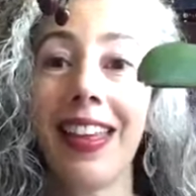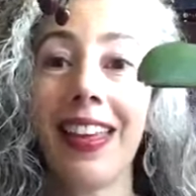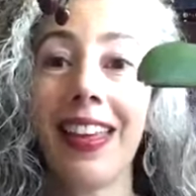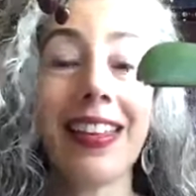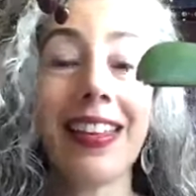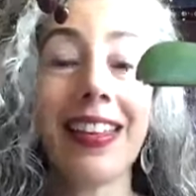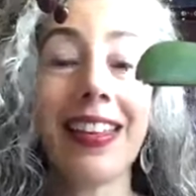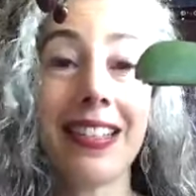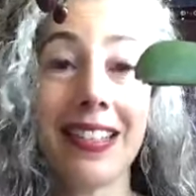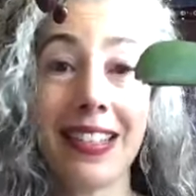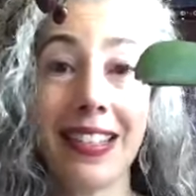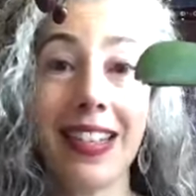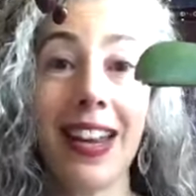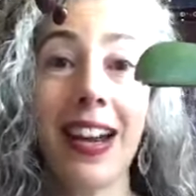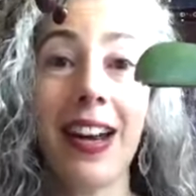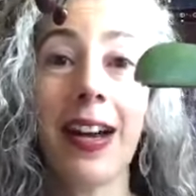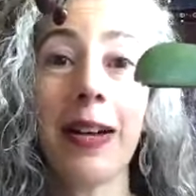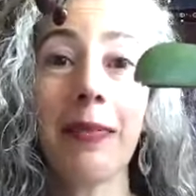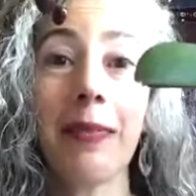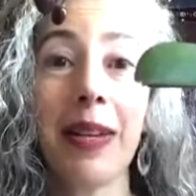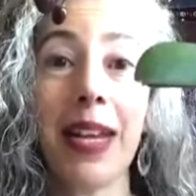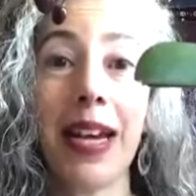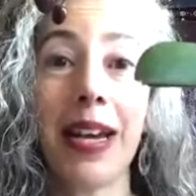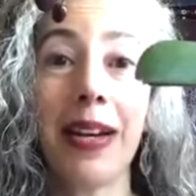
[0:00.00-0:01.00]
it's
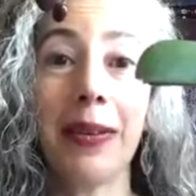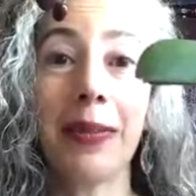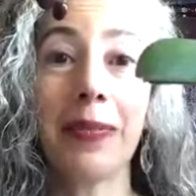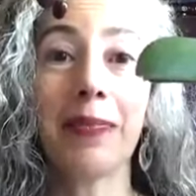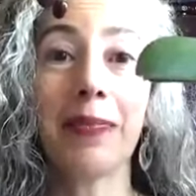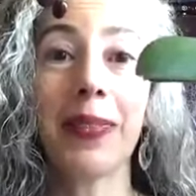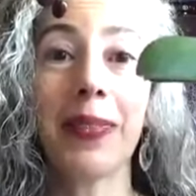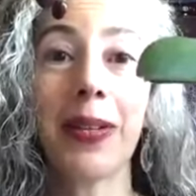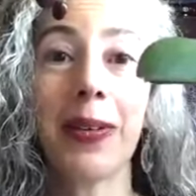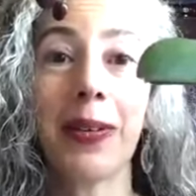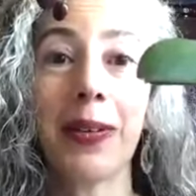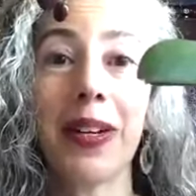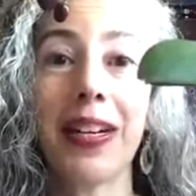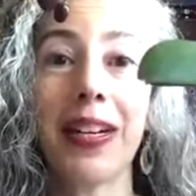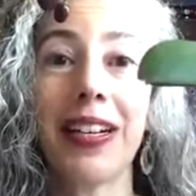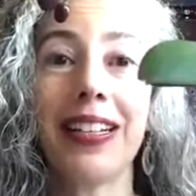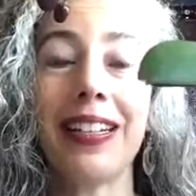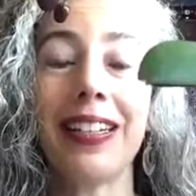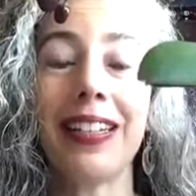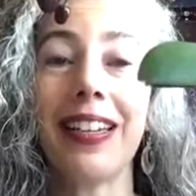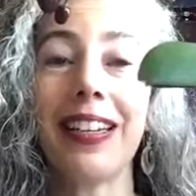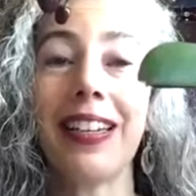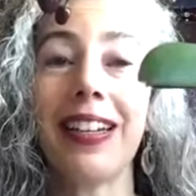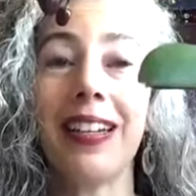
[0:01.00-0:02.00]
time now. All
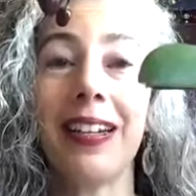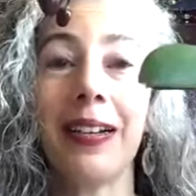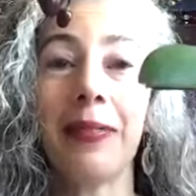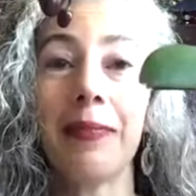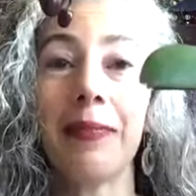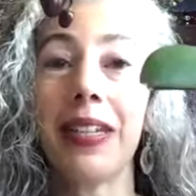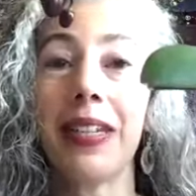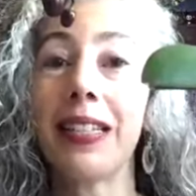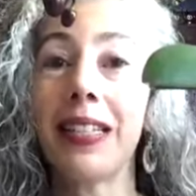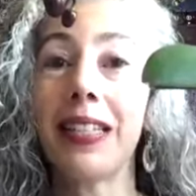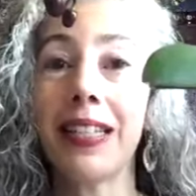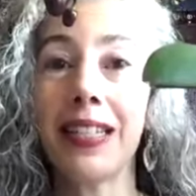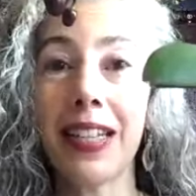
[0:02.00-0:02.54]
right, it's